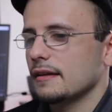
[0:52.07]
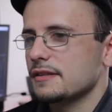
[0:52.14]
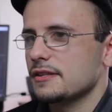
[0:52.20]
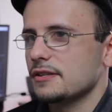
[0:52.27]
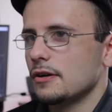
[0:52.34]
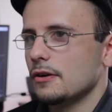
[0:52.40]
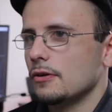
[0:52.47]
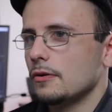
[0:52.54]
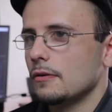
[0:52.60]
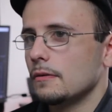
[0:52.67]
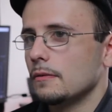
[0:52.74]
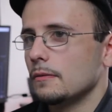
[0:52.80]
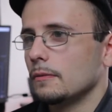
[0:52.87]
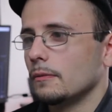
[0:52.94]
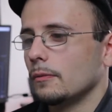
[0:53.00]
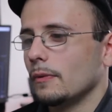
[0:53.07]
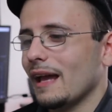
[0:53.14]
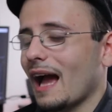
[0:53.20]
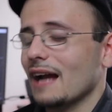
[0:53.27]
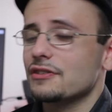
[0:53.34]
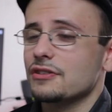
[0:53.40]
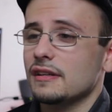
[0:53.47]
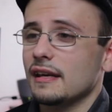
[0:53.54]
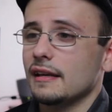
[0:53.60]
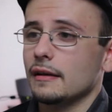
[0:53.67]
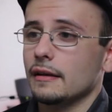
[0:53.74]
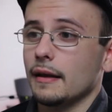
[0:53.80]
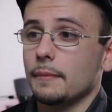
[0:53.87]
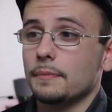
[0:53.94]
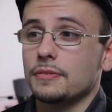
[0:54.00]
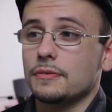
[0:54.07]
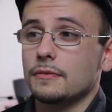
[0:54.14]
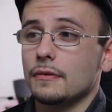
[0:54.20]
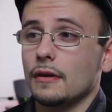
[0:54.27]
So we actually ended up